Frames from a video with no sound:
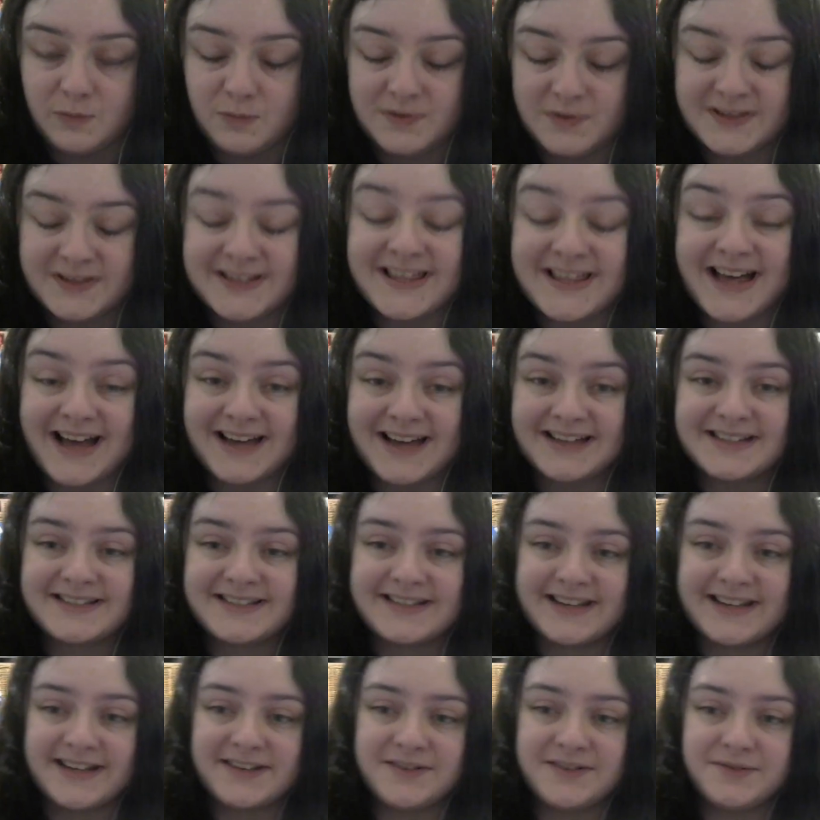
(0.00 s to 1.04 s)
Was that a
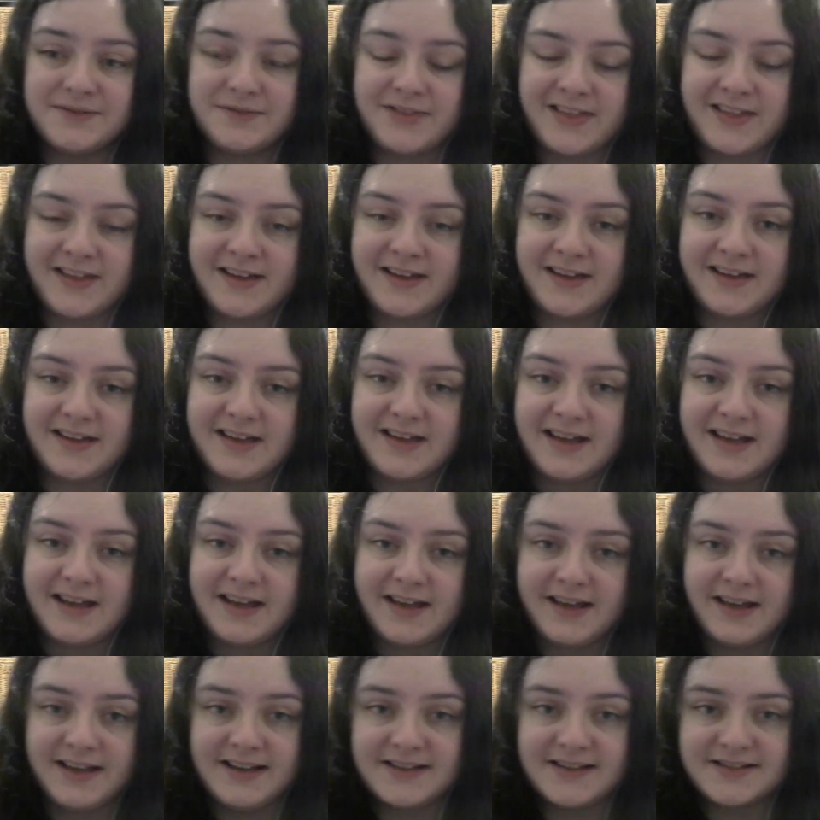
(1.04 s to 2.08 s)
signal that
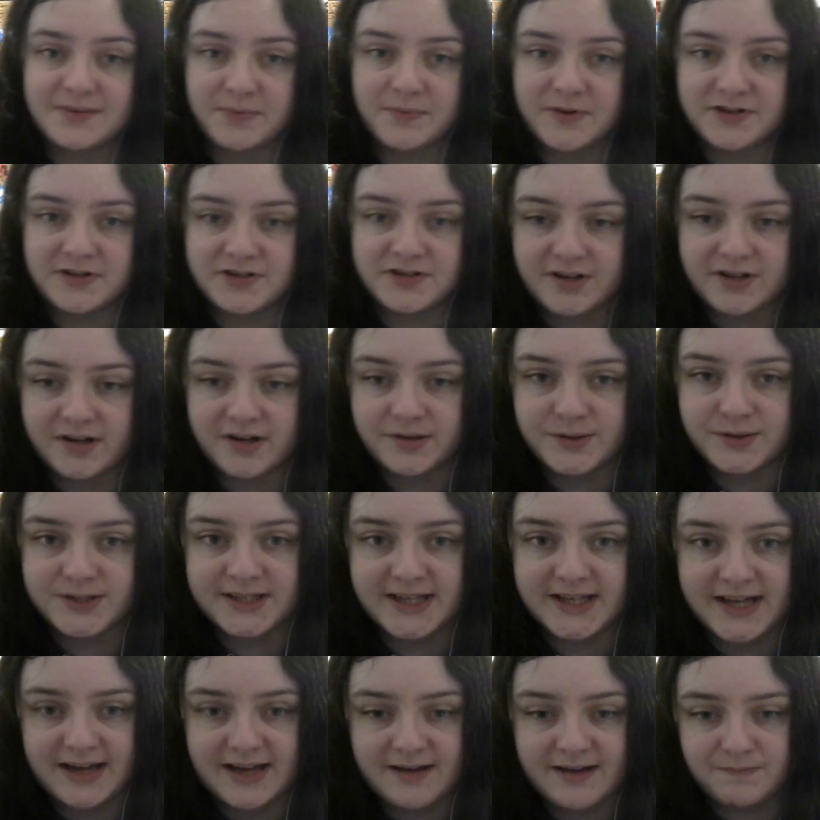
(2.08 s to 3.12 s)
he's the one to go to
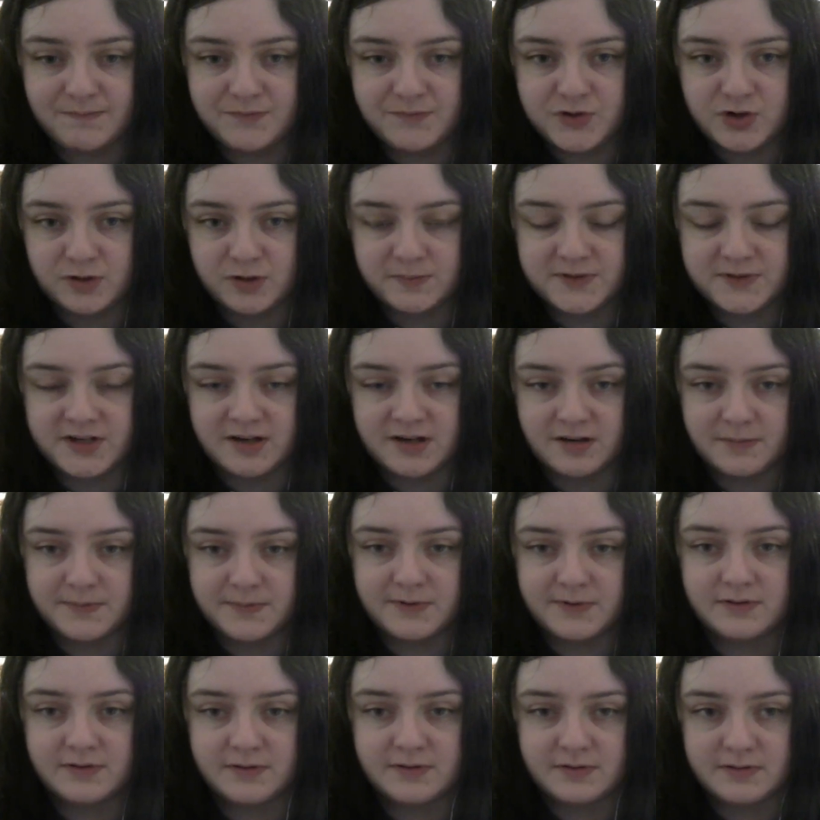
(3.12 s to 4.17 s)
get chopped
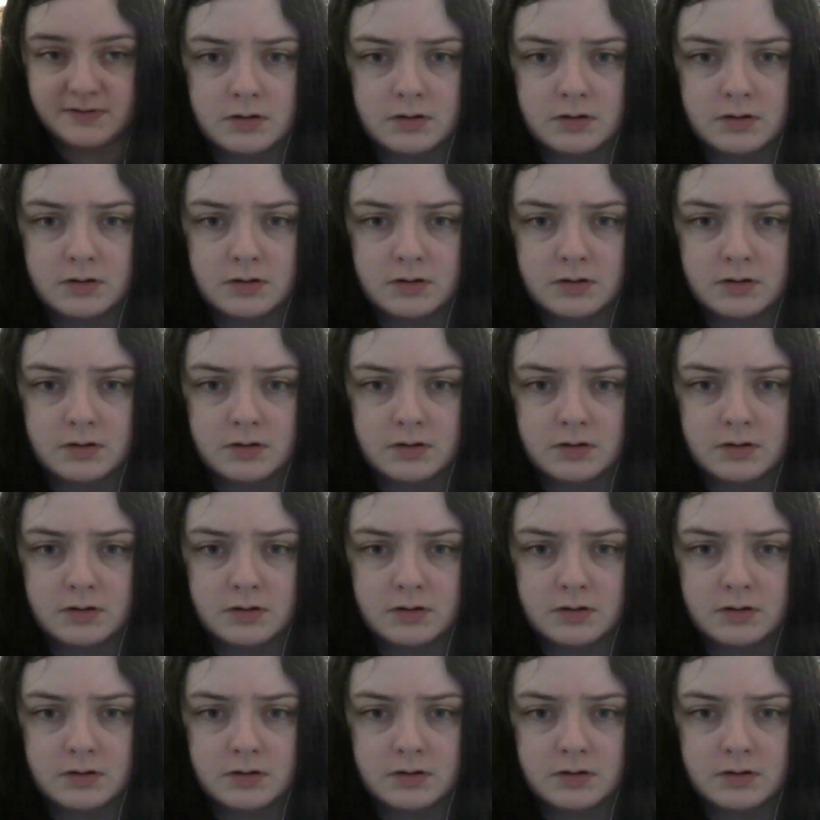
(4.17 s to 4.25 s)
up?